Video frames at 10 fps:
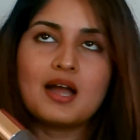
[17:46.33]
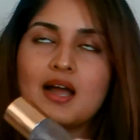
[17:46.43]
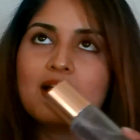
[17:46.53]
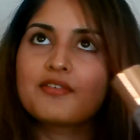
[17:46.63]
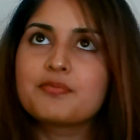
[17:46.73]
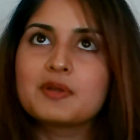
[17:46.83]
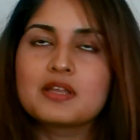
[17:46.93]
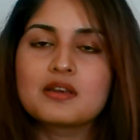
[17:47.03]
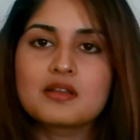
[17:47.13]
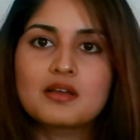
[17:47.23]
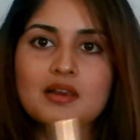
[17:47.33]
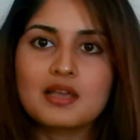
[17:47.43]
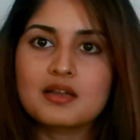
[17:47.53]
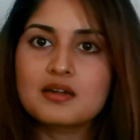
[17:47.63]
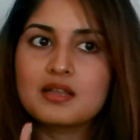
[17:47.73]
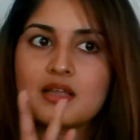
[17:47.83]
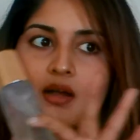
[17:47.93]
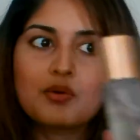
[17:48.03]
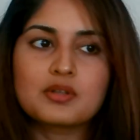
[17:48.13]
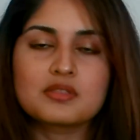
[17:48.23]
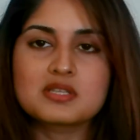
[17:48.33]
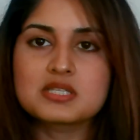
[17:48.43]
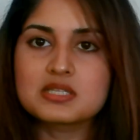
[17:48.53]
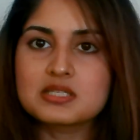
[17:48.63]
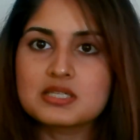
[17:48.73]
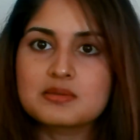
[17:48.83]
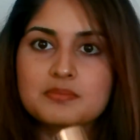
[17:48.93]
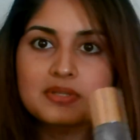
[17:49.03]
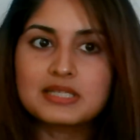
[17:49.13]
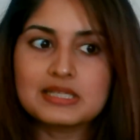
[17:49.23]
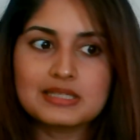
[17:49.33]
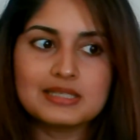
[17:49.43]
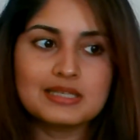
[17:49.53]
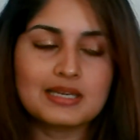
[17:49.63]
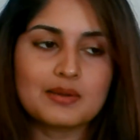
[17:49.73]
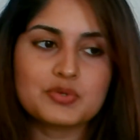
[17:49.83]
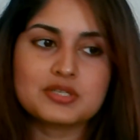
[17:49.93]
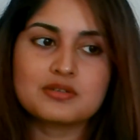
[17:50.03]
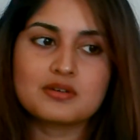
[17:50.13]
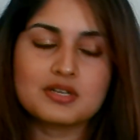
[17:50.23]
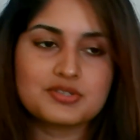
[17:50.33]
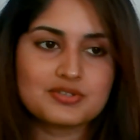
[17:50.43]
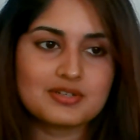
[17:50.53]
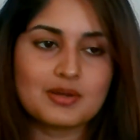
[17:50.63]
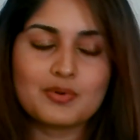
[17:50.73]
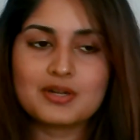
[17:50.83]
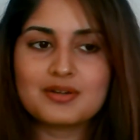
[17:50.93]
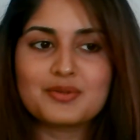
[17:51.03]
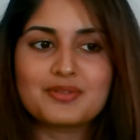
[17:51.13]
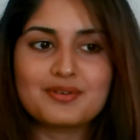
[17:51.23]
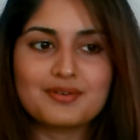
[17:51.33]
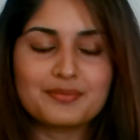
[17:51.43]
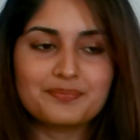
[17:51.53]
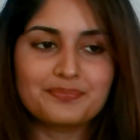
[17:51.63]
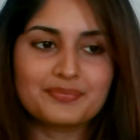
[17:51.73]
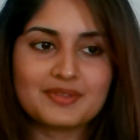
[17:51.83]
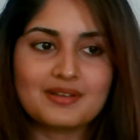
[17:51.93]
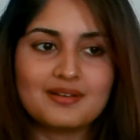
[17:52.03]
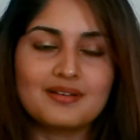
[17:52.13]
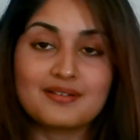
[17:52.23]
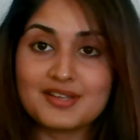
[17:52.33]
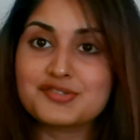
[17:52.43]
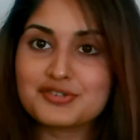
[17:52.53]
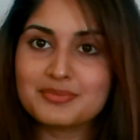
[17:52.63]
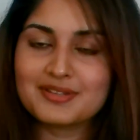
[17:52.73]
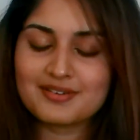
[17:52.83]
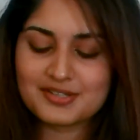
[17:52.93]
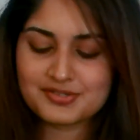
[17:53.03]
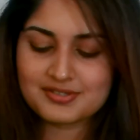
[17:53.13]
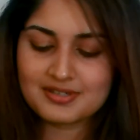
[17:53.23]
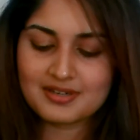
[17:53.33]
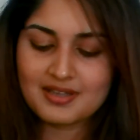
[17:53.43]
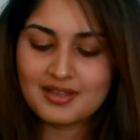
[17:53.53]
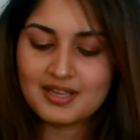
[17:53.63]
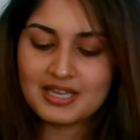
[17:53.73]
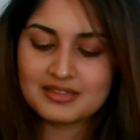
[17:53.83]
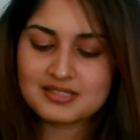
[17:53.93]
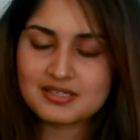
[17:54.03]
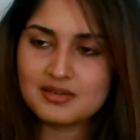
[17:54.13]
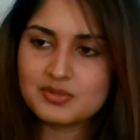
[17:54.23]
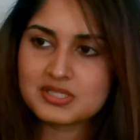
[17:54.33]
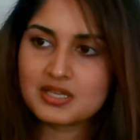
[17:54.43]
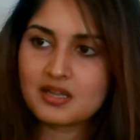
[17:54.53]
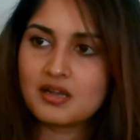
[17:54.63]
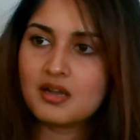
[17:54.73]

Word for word: I have been like a day out in the city completely, and I was at a restaurant. I went to the uh, restroom in the restaurant, and this girl was like,